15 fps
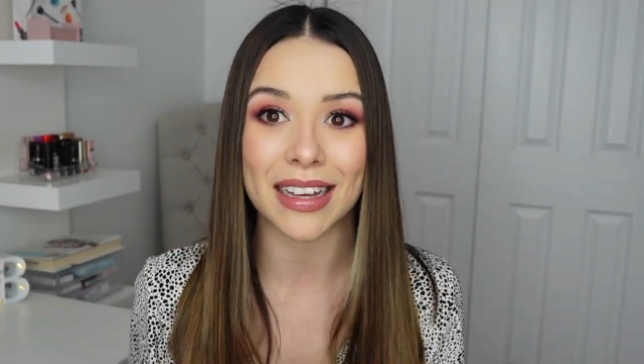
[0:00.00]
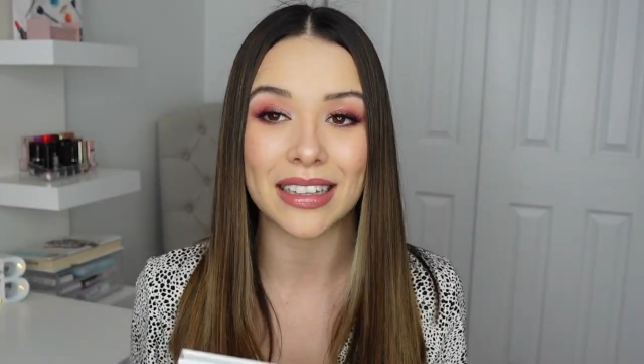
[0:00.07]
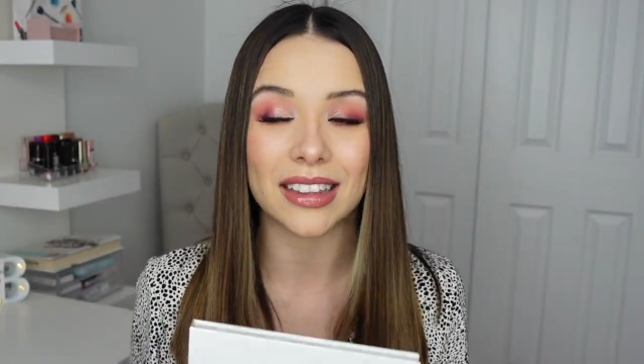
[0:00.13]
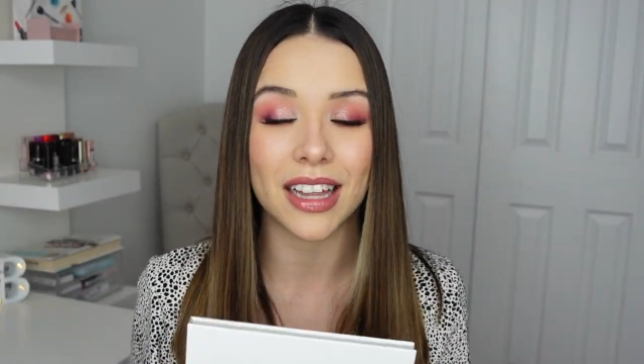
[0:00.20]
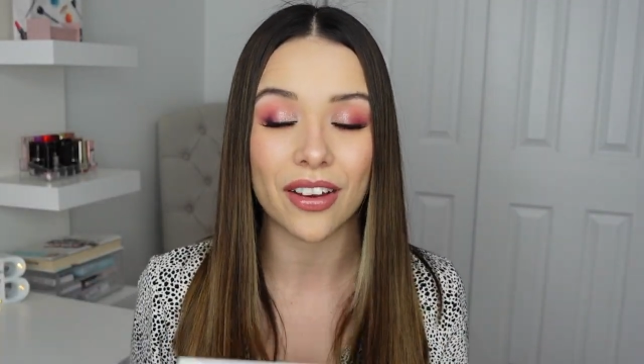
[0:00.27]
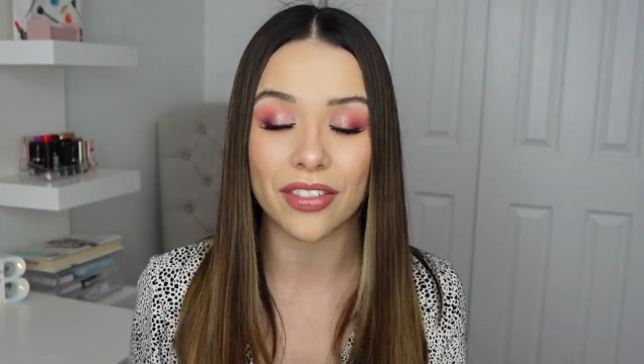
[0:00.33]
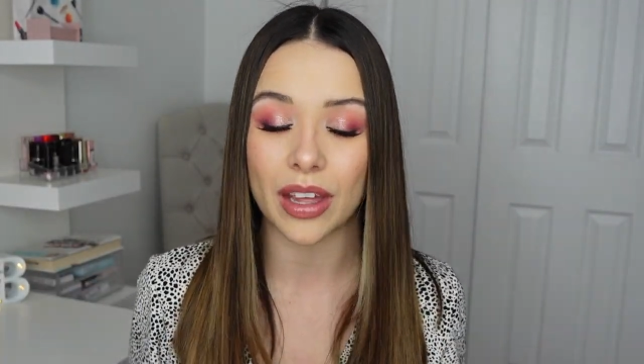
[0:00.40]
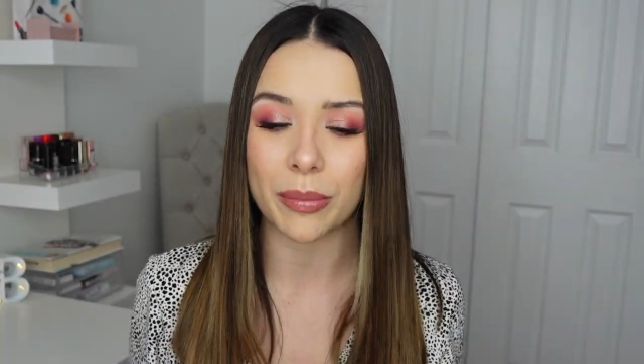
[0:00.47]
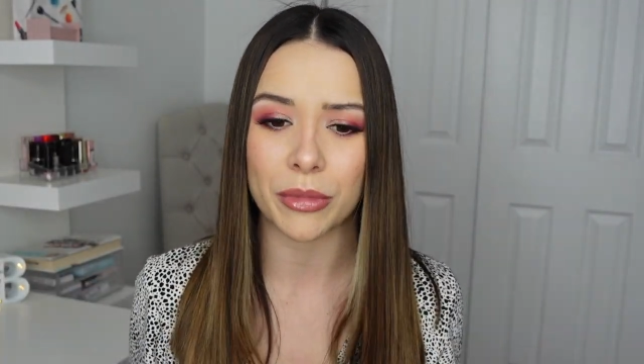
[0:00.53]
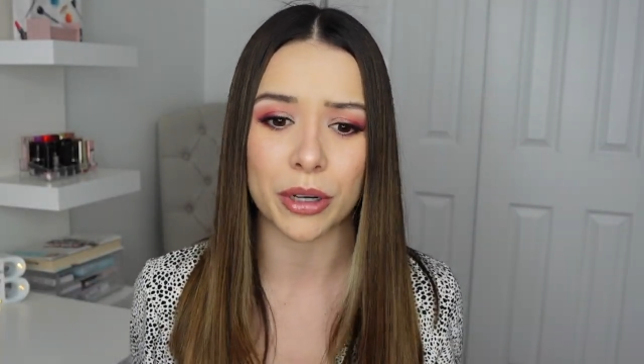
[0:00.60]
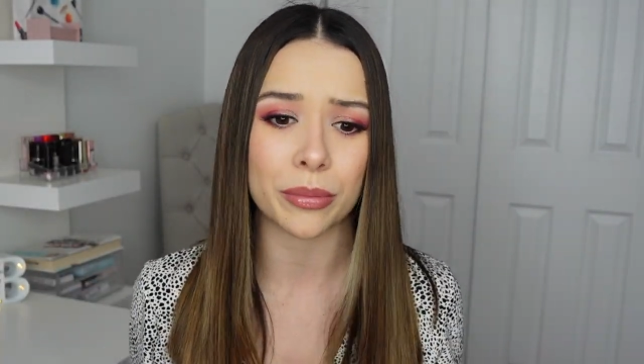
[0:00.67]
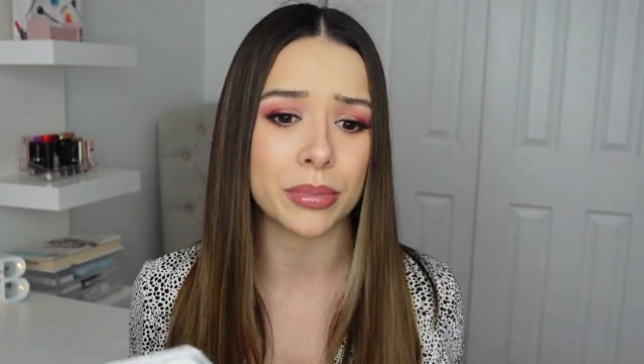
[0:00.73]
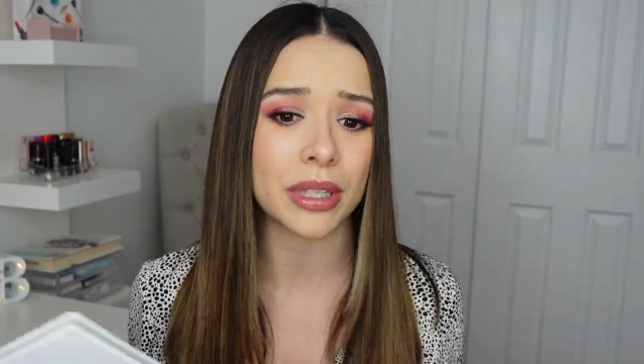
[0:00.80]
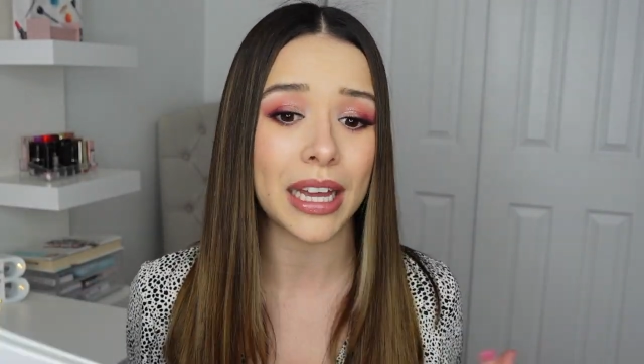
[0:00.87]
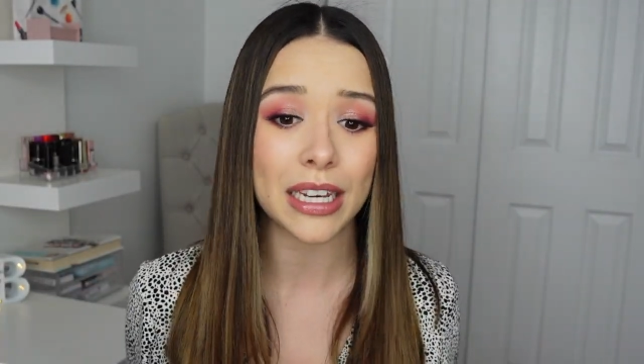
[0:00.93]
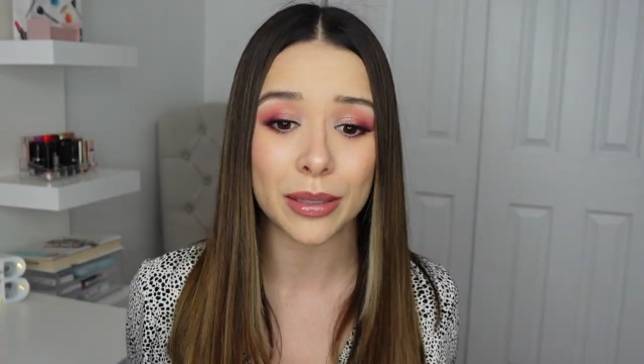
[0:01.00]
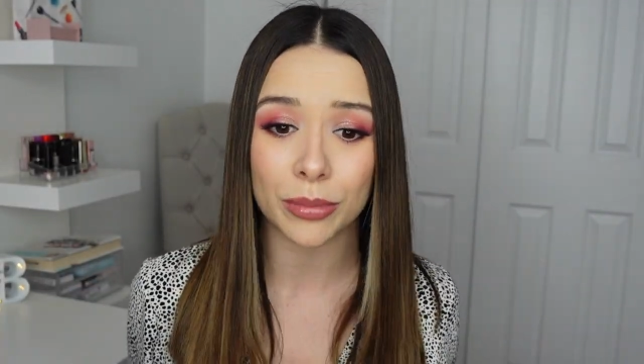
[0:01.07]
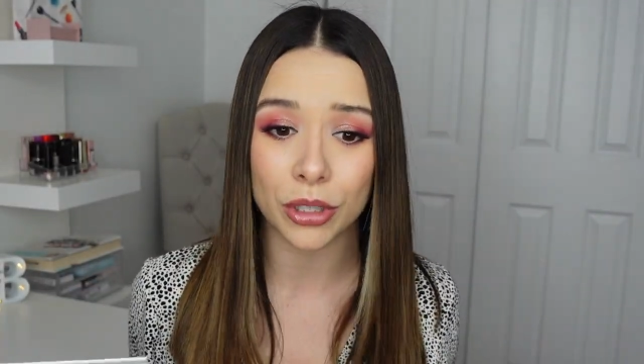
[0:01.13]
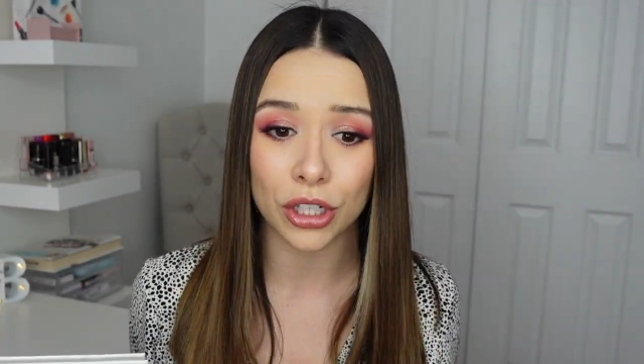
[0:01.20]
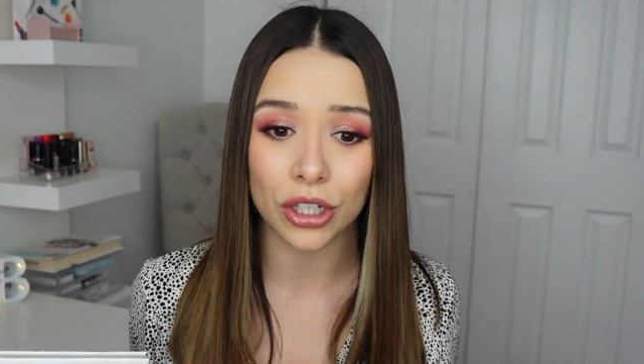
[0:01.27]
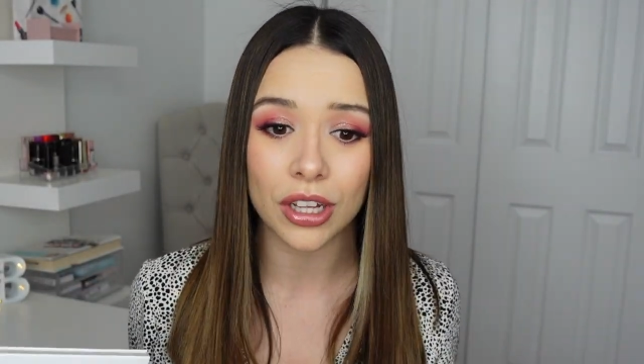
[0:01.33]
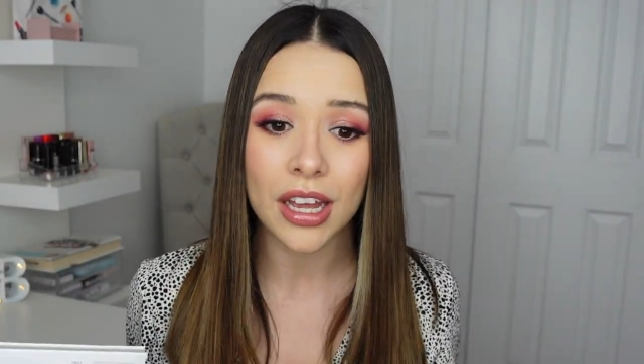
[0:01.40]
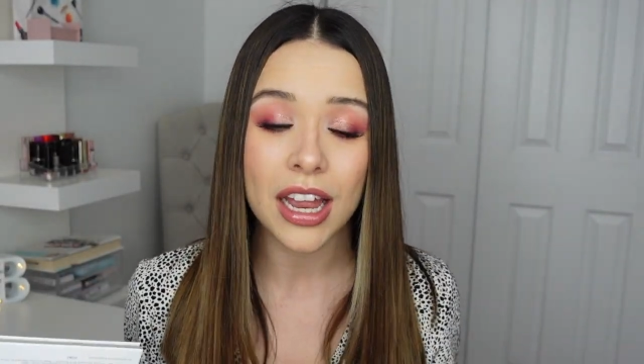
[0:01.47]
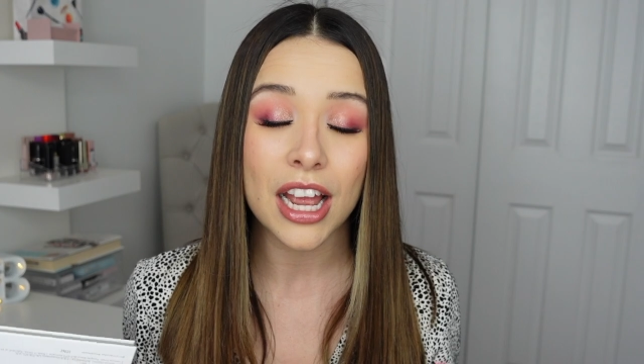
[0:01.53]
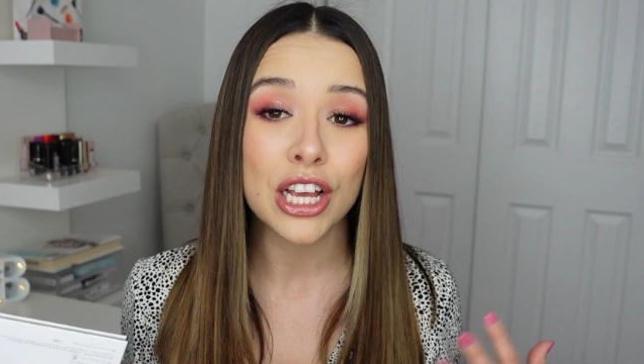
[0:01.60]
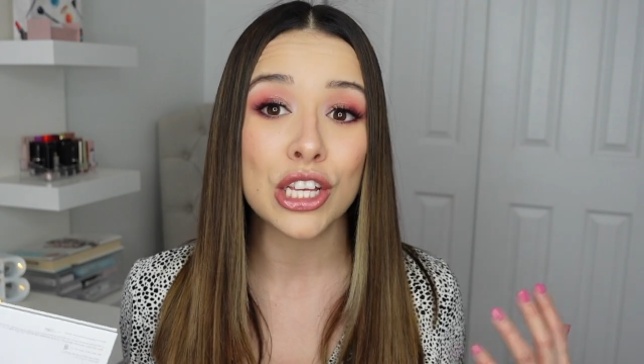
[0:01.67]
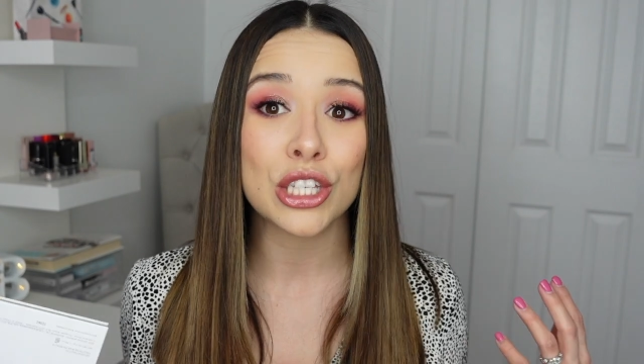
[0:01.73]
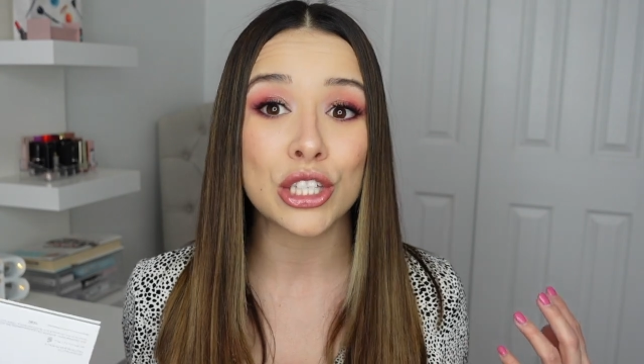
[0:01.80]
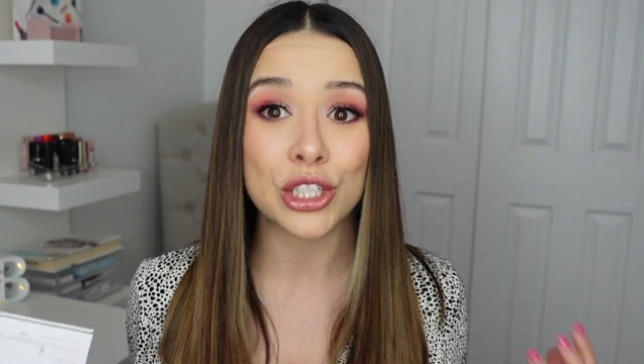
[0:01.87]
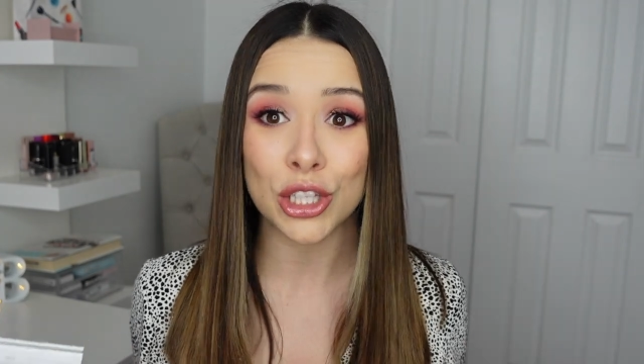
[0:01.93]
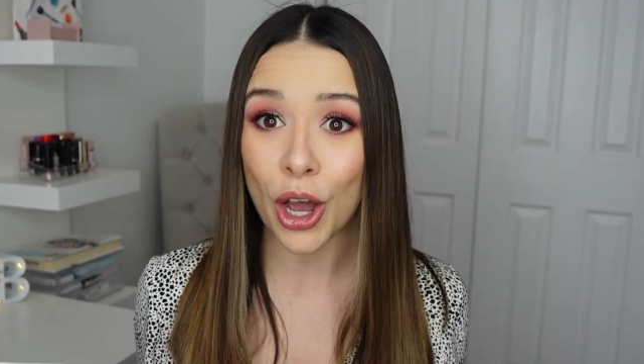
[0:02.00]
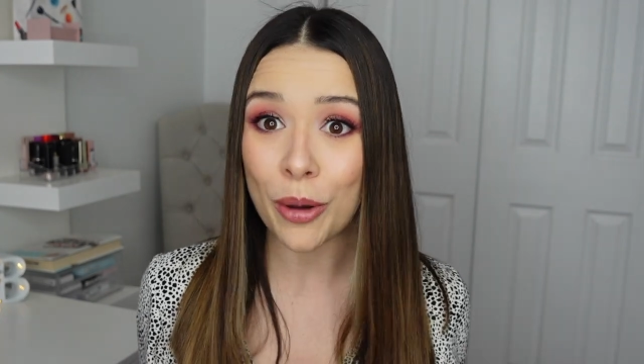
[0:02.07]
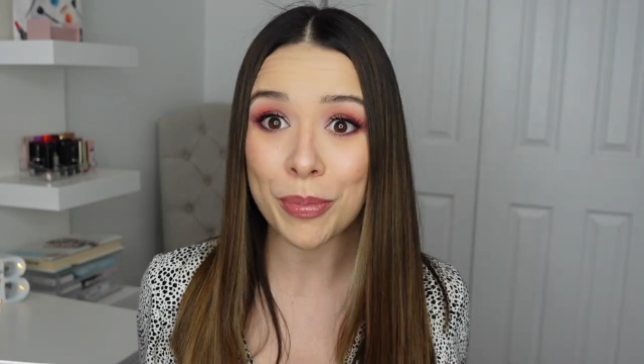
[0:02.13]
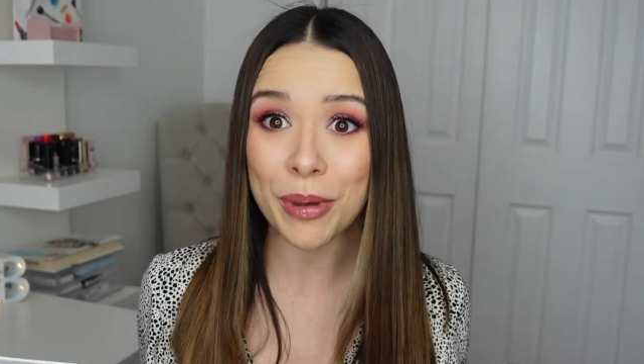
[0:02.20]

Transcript: I love them. They're blendable, so